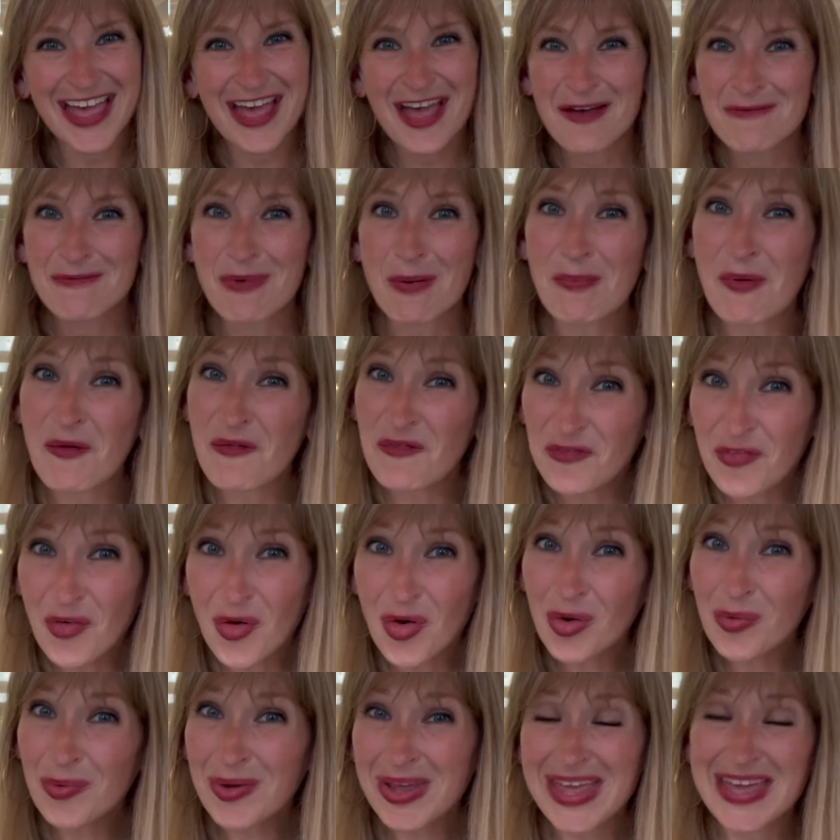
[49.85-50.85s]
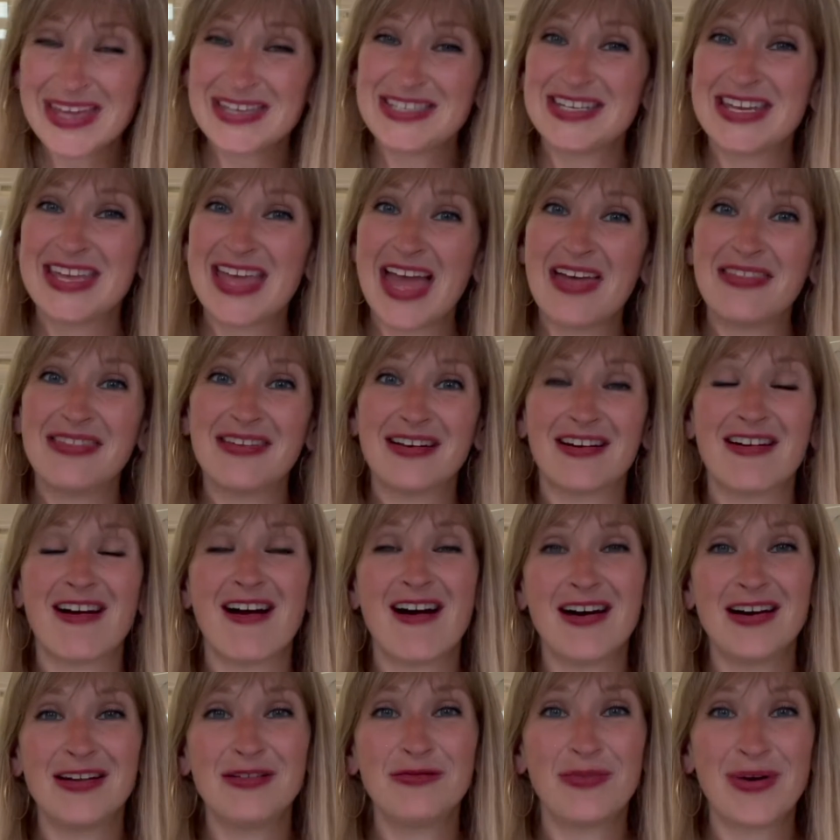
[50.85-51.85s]
But before we get together
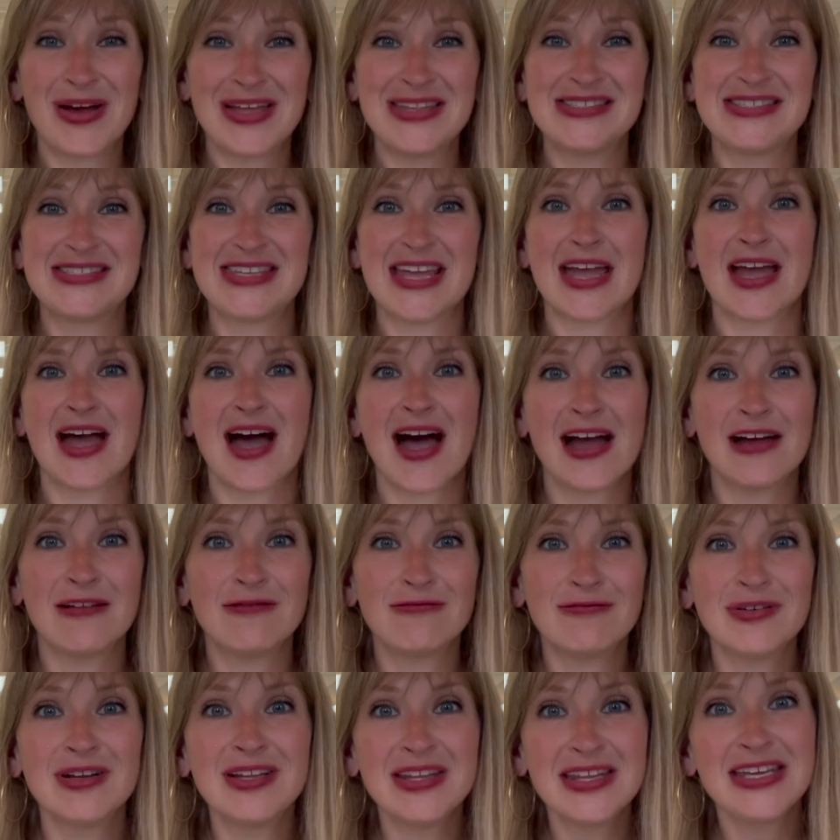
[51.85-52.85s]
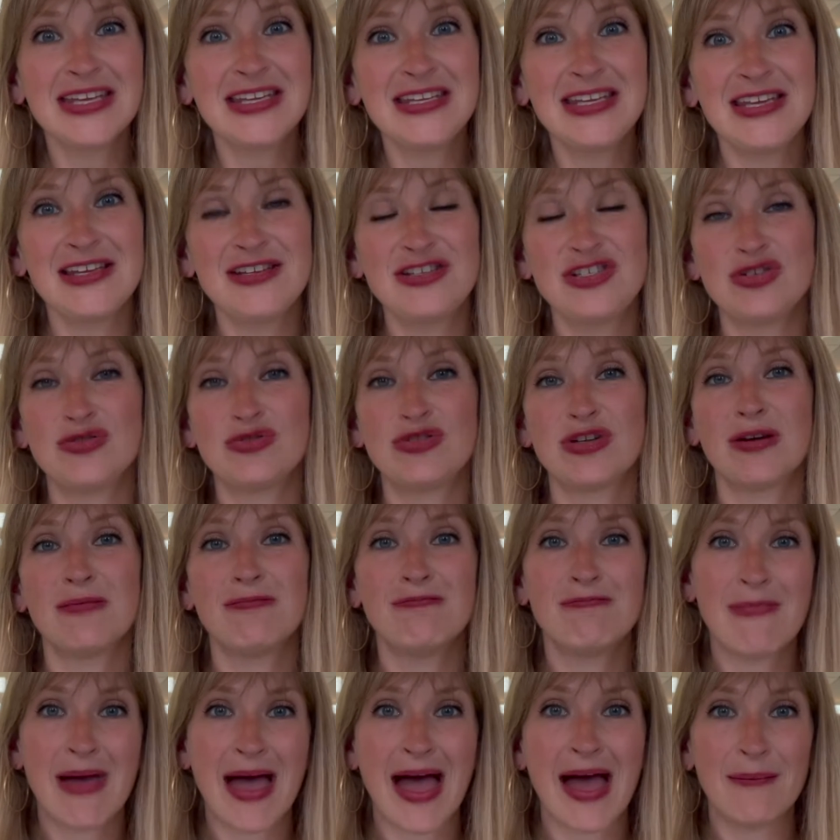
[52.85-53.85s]
on Wednesday, I really need you to
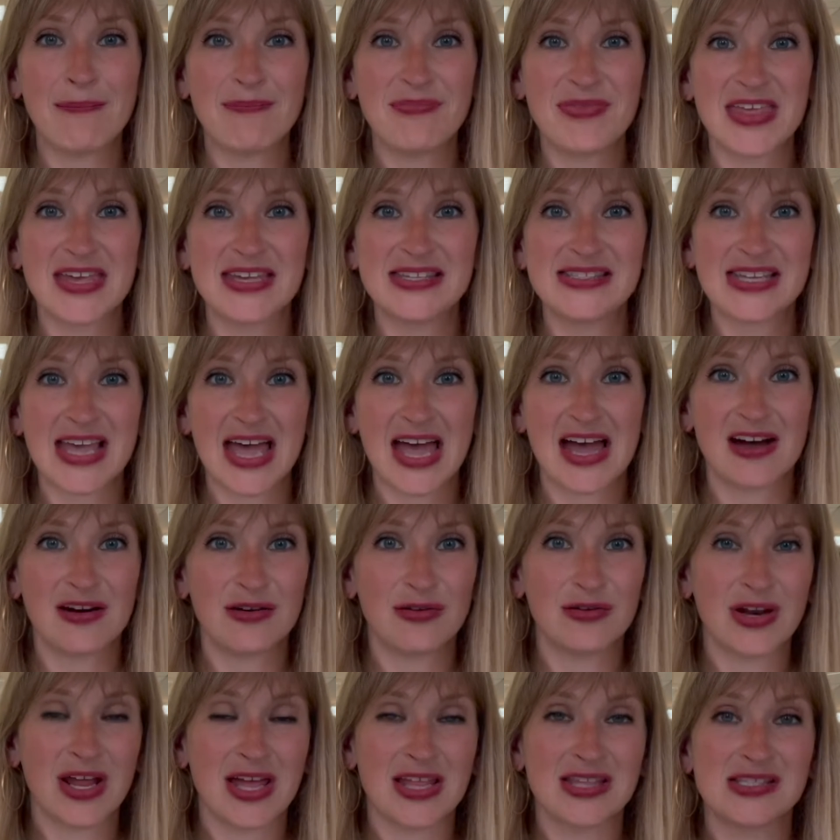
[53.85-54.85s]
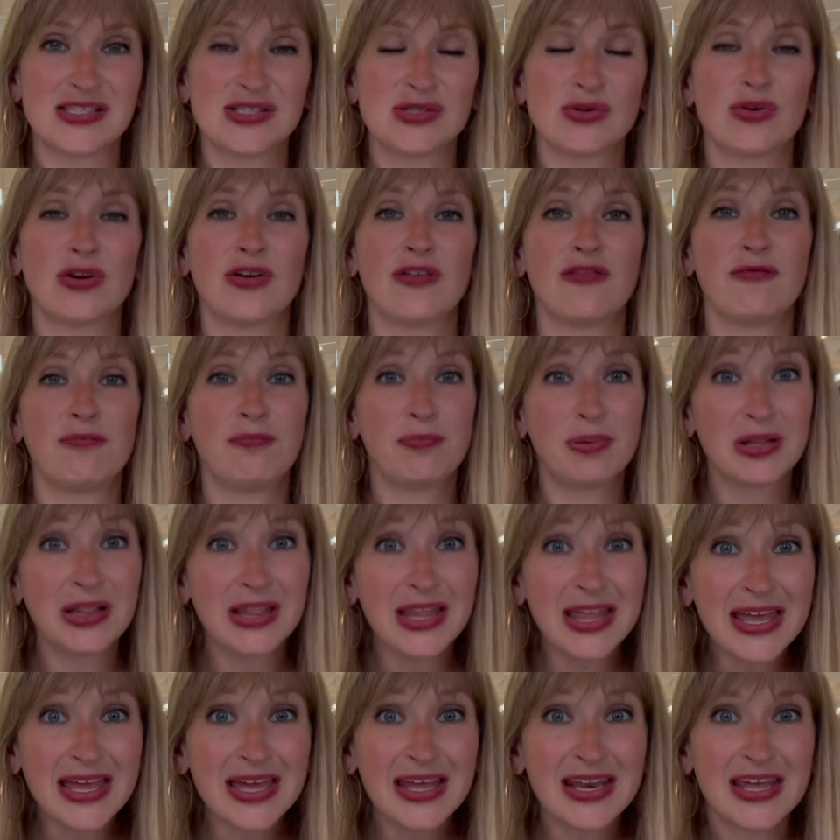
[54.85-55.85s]
map this out and sort of
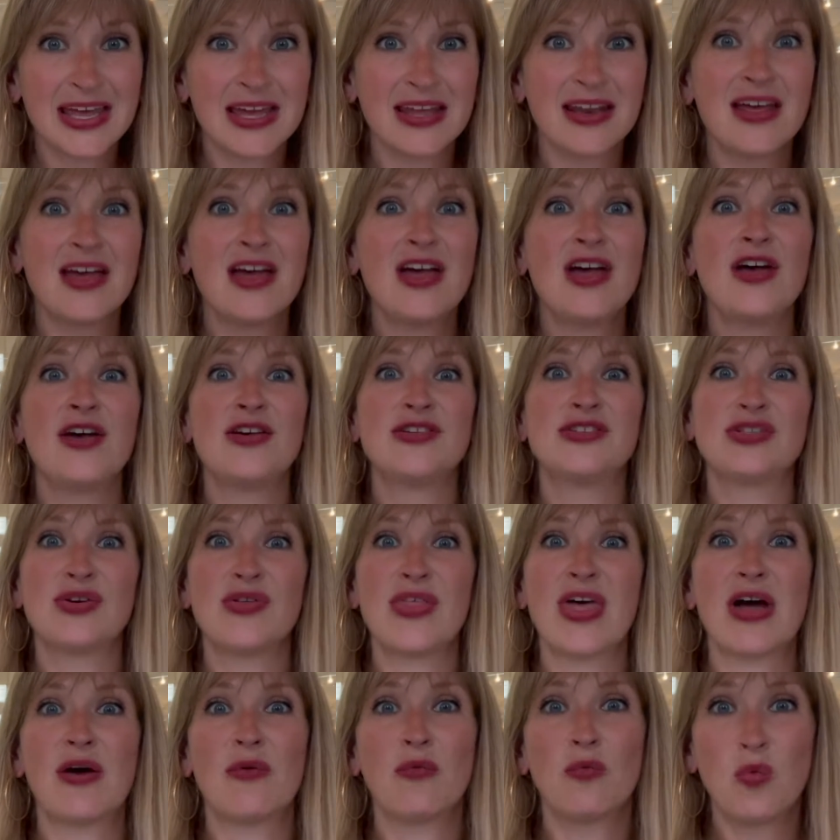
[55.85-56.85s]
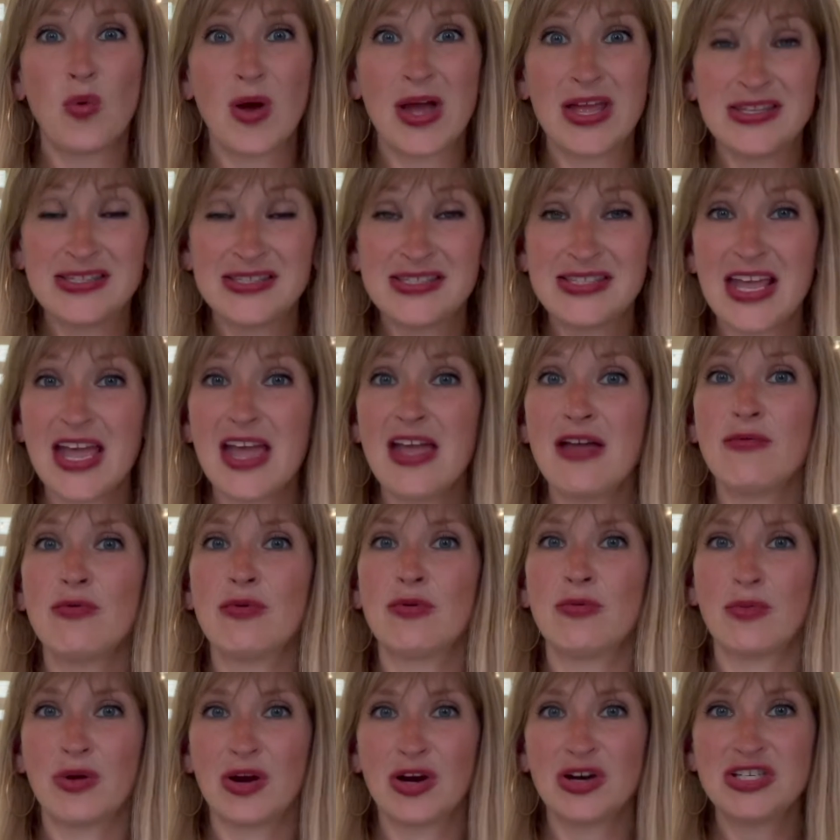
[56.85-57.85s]
plan it so that Wednesday,
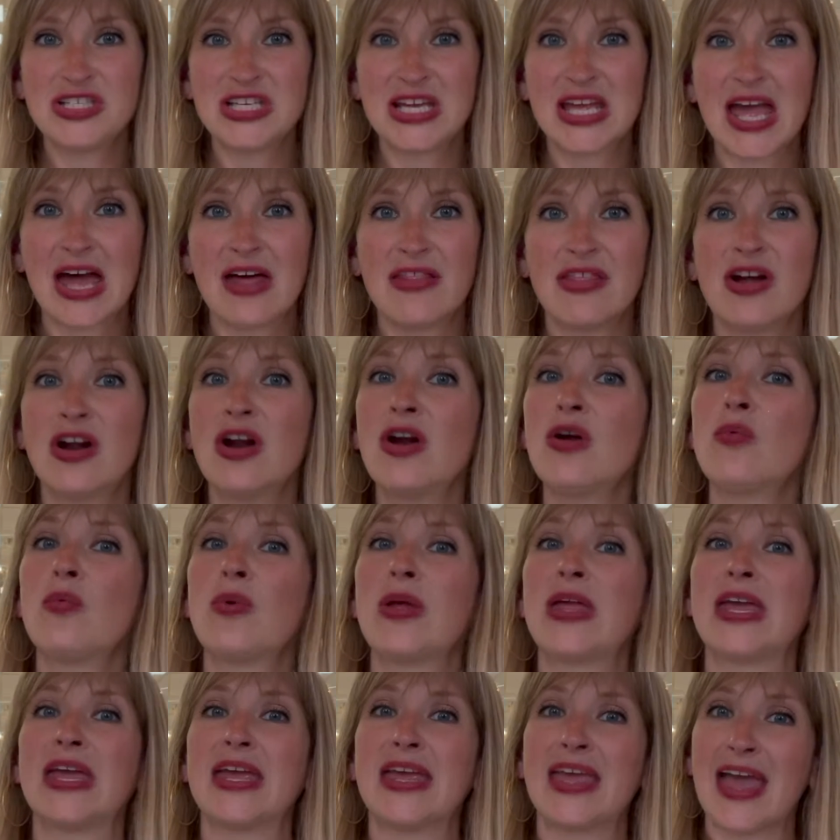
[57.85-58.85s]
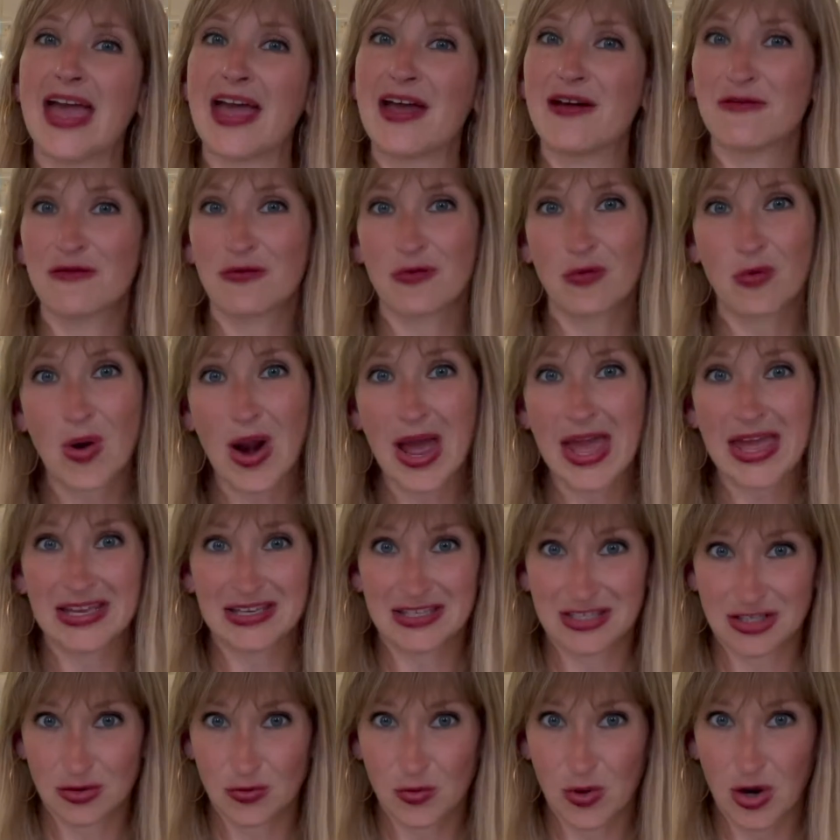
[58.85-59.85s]
when we're together, we can get
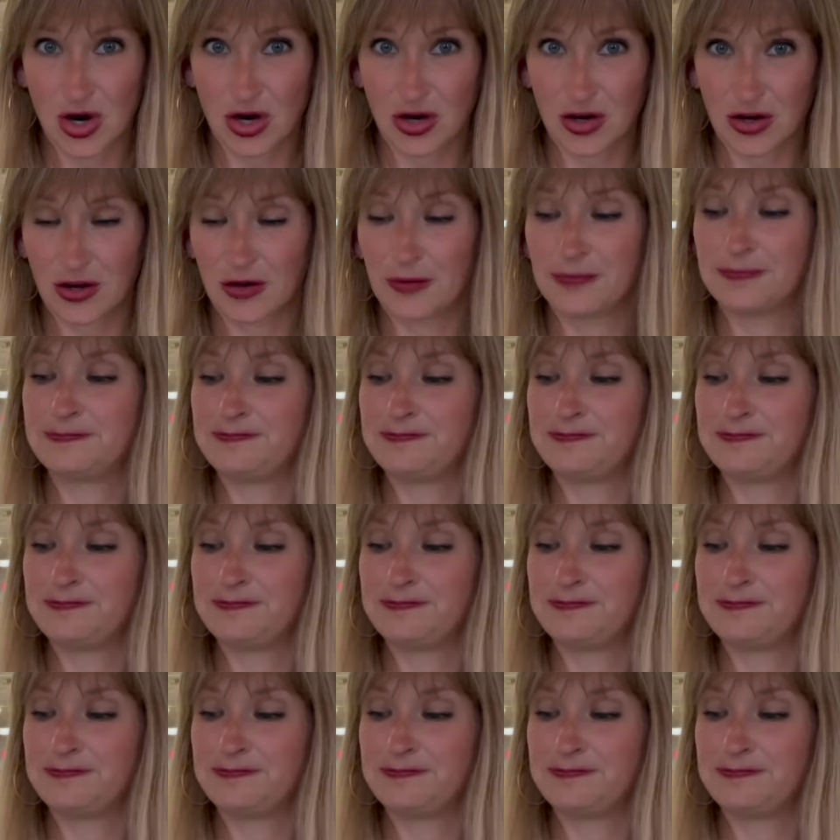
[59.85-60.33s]
right to work.